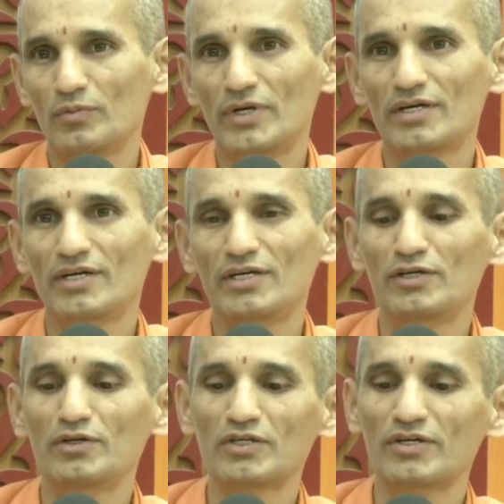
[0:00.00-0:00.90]
but he
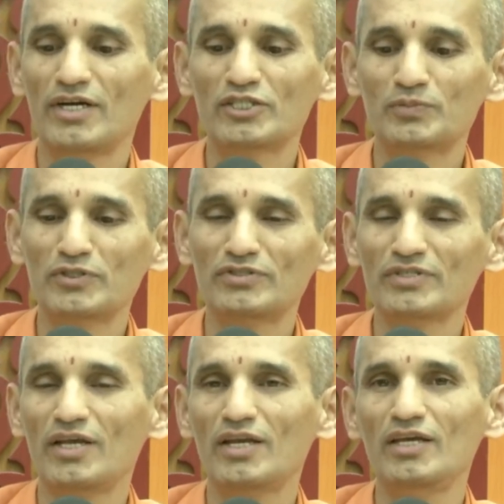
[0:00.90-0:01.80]
did not
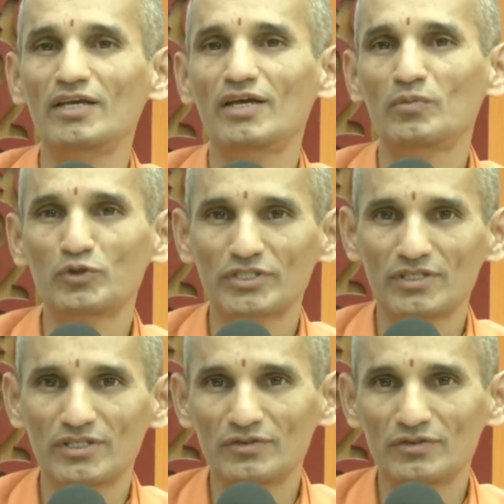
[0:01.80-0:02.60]
express any emotion.